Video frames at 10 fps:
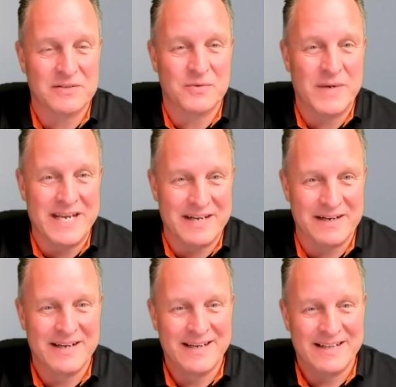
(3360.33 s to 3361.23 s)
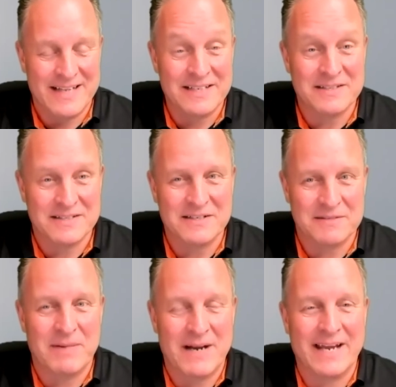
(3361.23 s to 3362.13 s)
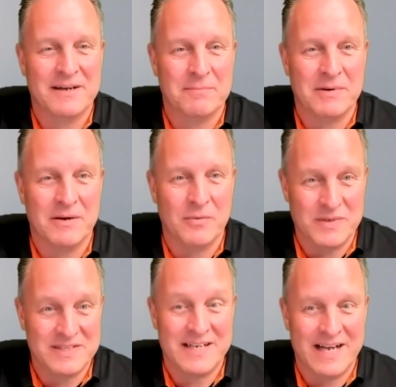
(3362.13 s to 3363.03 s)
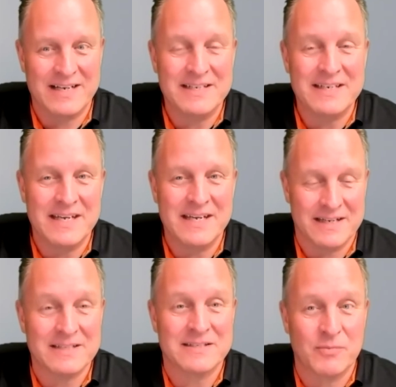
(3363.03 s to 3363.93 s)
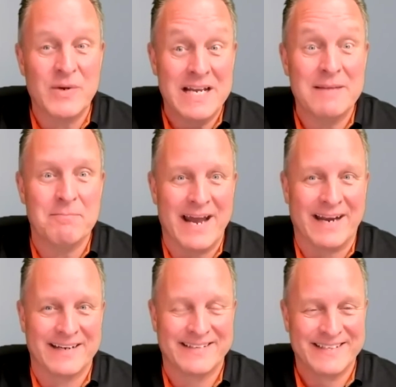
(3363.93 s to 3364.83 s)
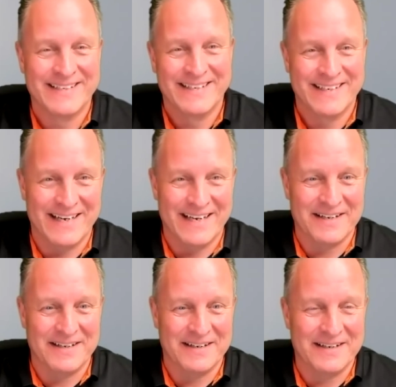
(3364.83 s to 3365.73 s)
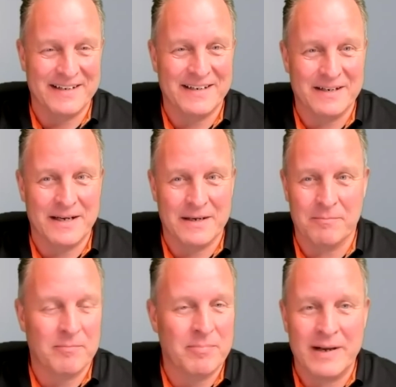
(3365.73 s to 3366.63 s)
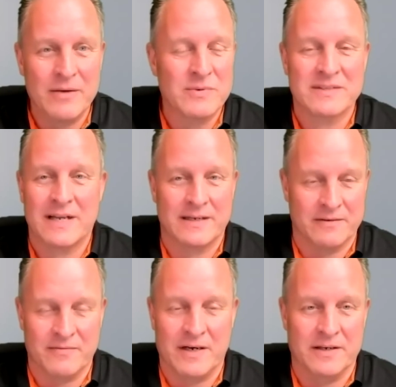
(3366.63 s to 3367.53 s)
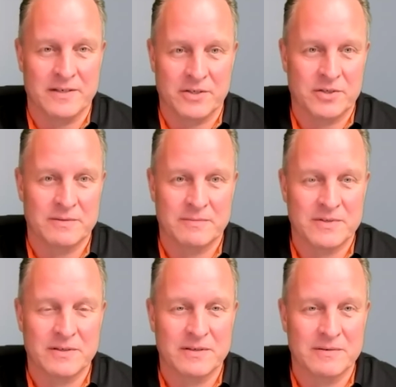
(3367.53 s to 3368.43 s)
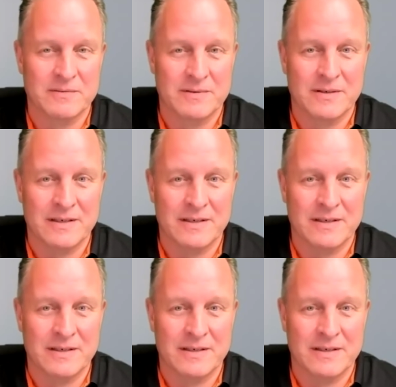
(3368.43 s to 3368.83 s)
screen. That is his black. But within LED, it's really black, and play with that advantage. So